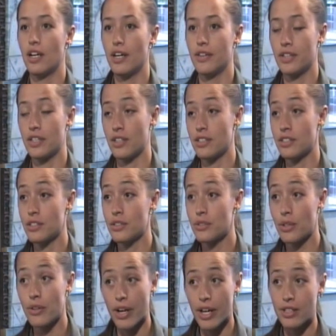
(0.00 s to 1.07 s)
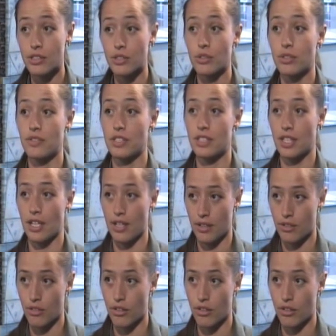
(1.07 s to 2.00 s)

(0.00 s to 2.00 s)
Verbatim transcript: and then on to Rhode Island School of Design,